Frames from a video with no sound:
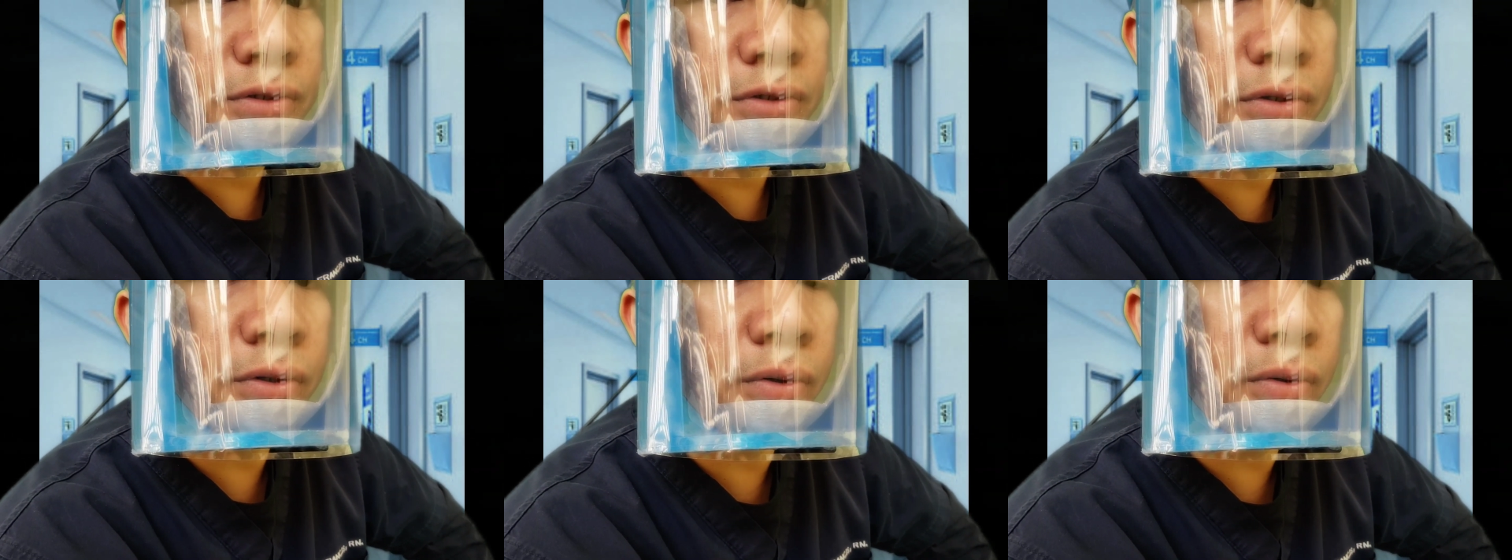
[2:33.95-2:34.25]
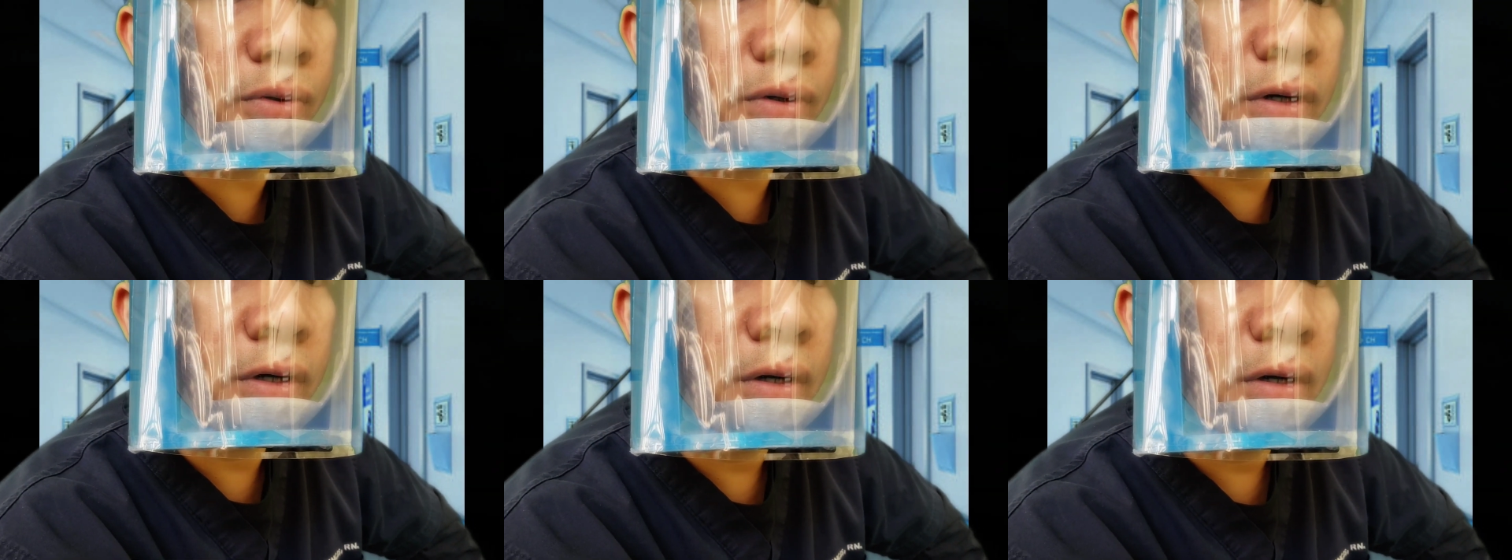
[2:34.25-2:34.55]

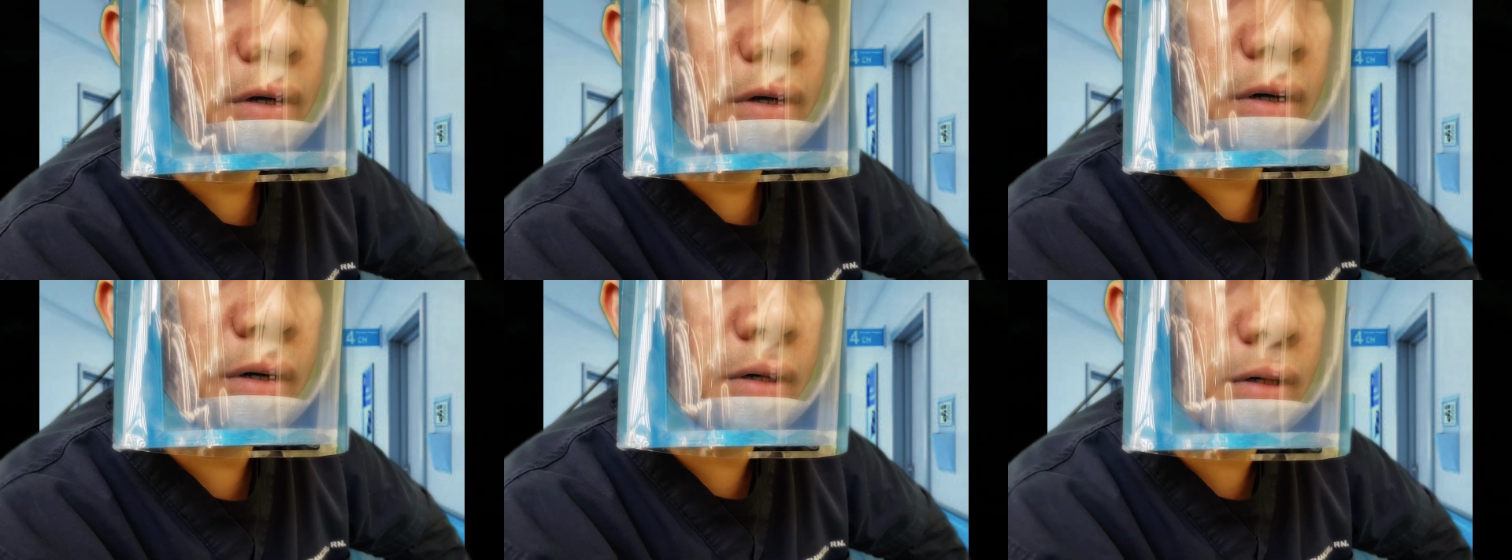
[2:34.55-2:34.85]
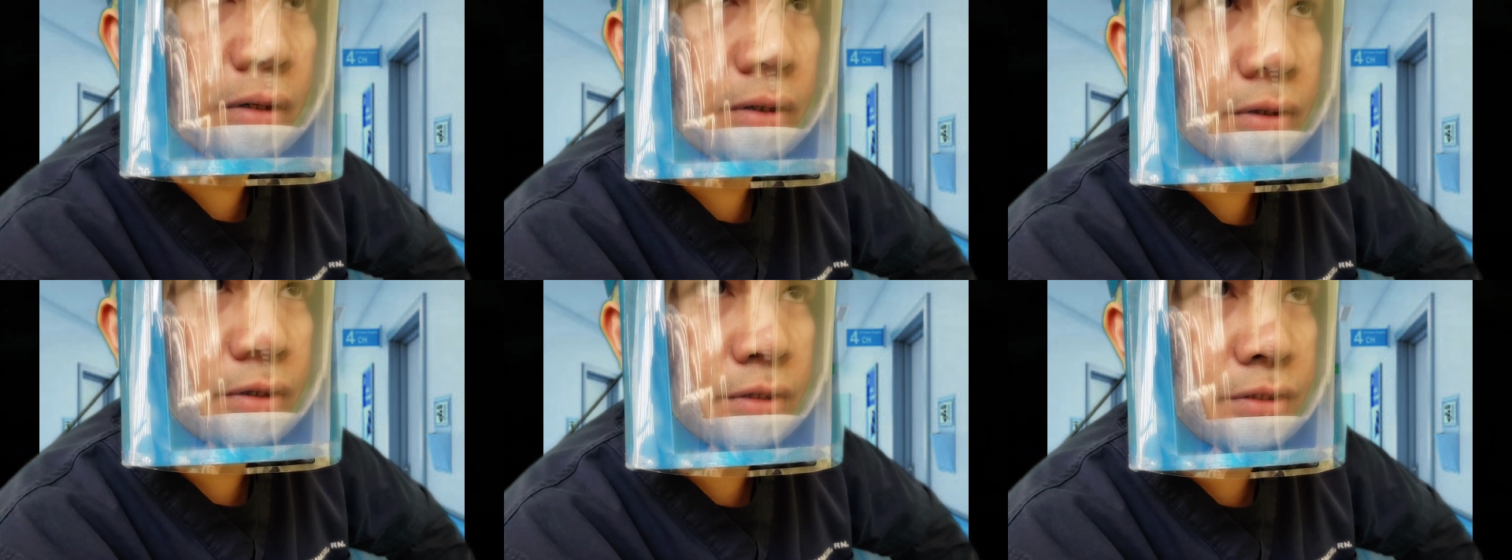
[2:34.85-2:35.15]
so
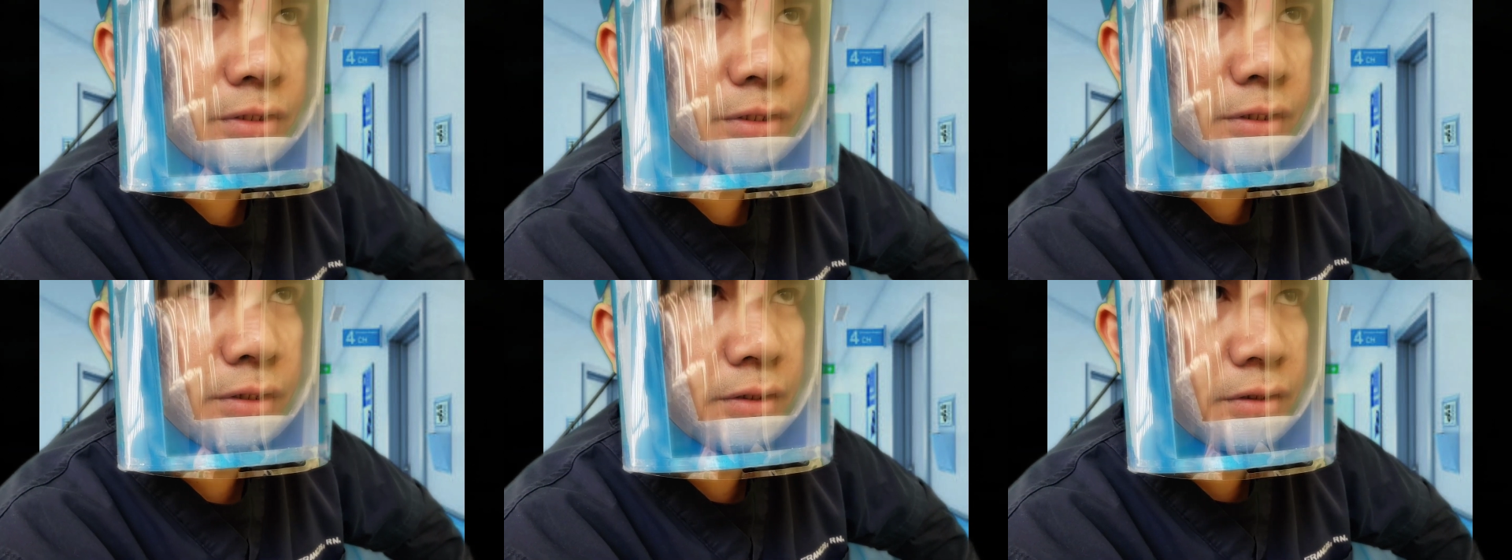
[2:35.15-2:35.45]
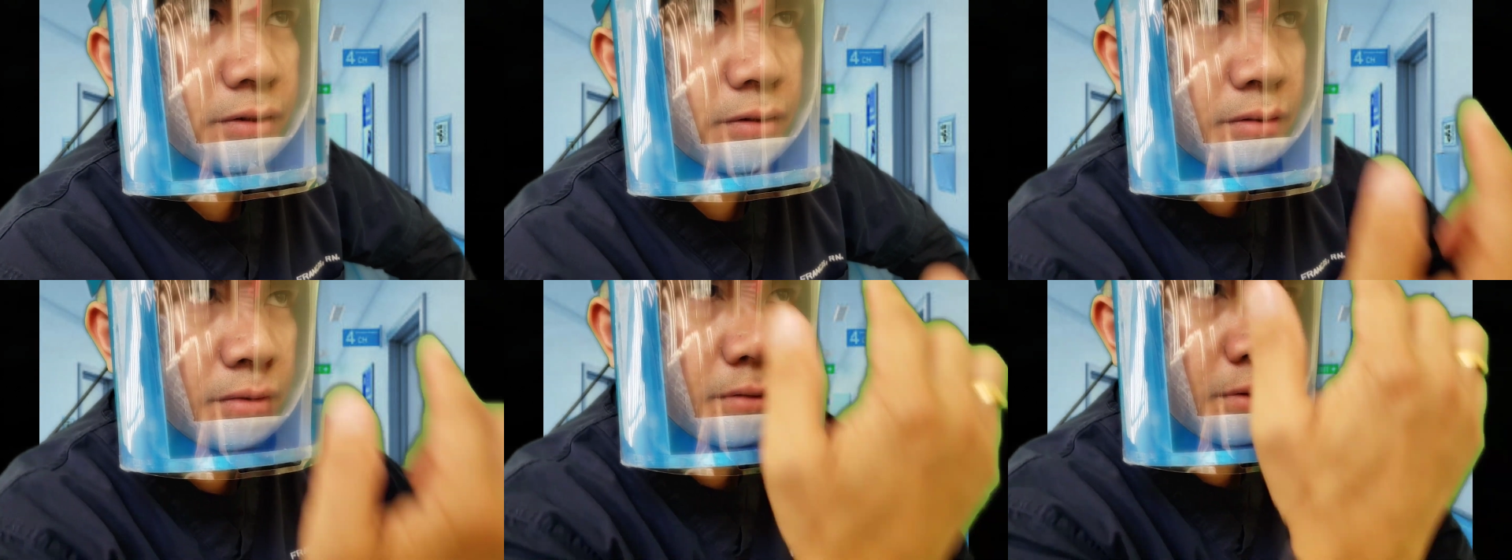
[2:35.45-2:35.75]
uh, you can see
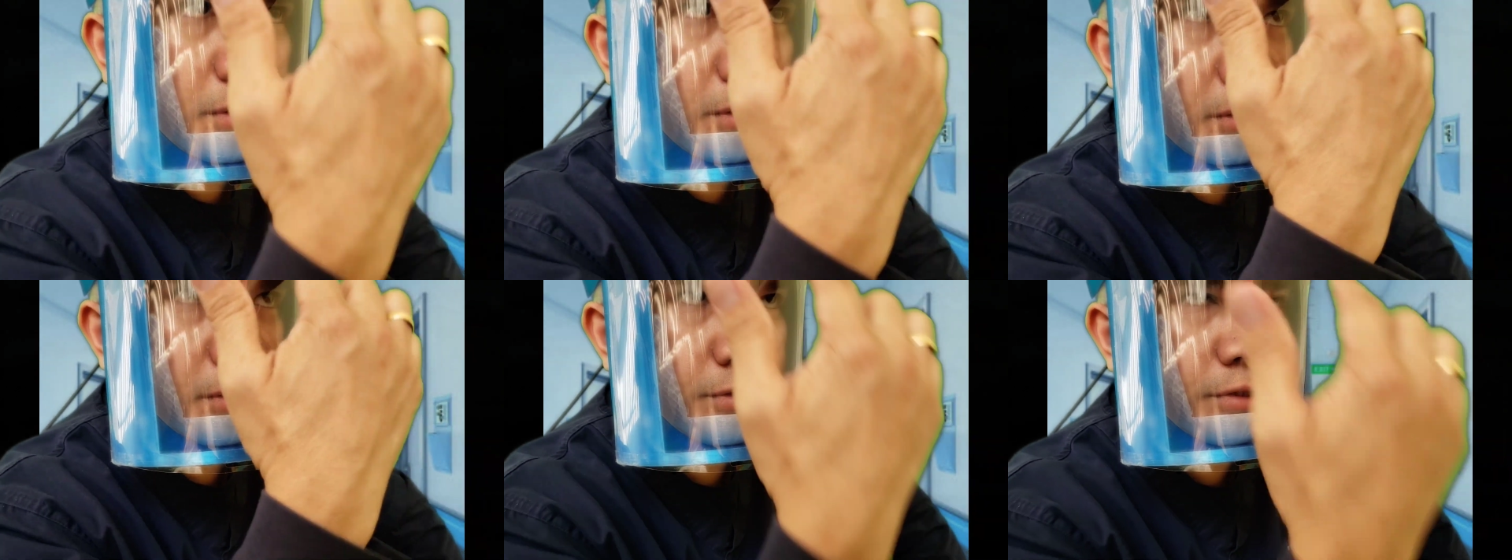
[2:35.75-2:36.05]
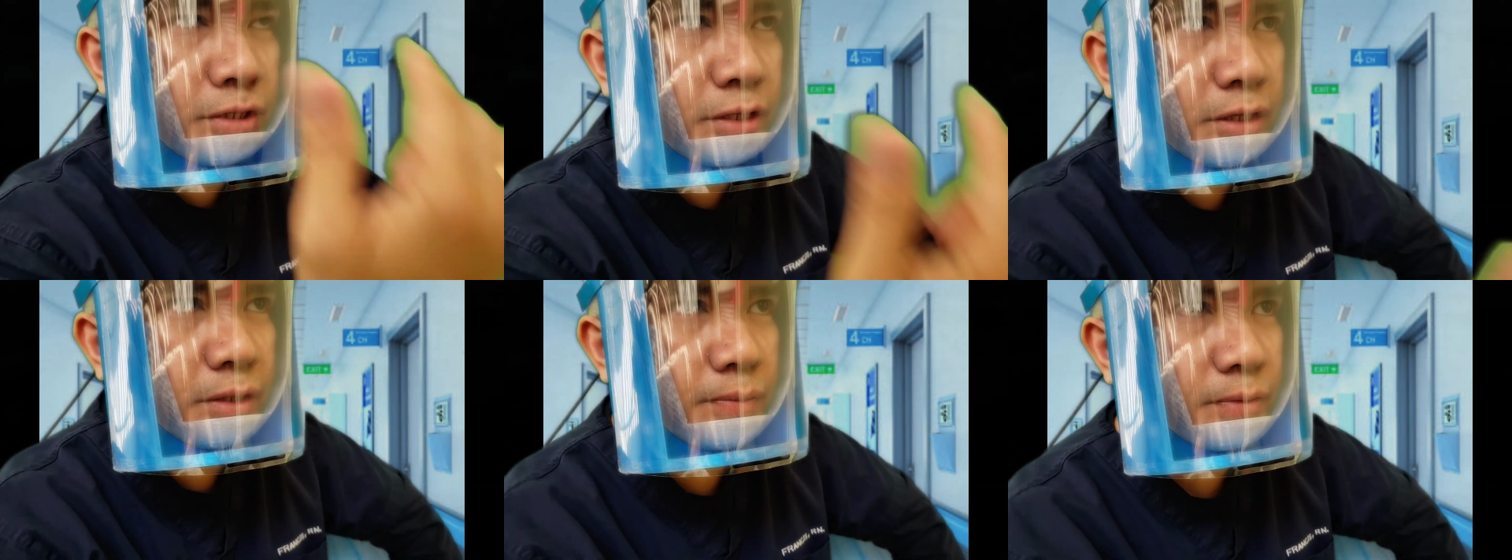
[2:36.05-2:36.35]
the little
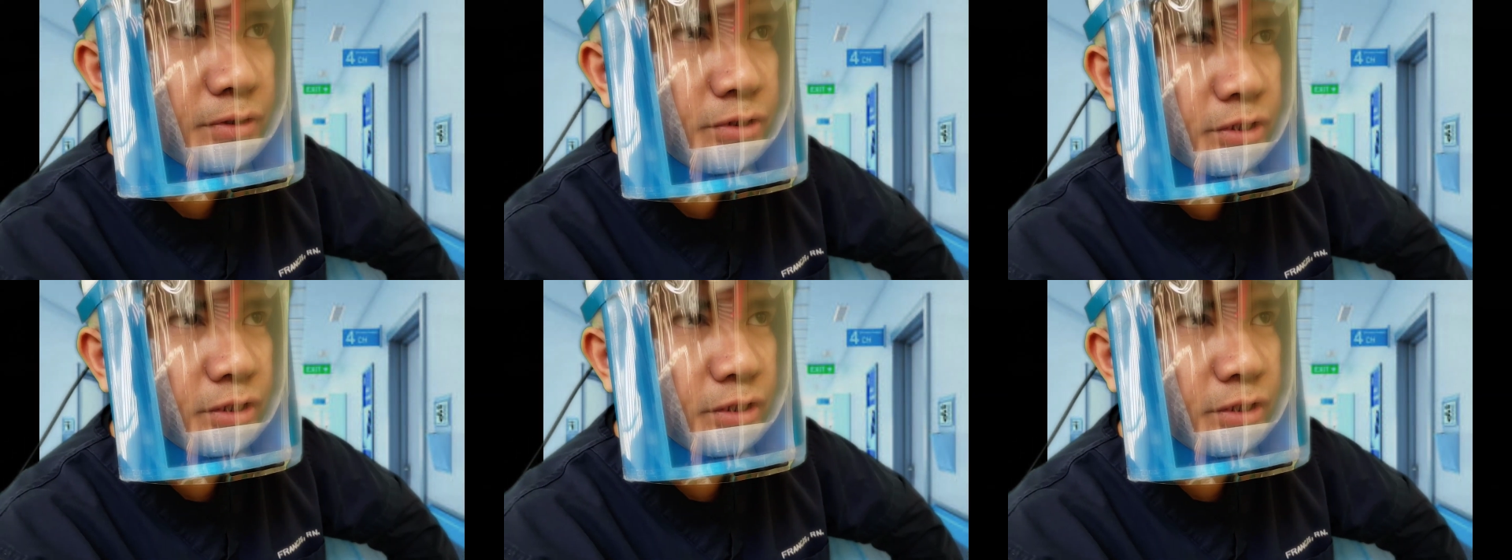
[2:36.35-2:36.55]
thing on my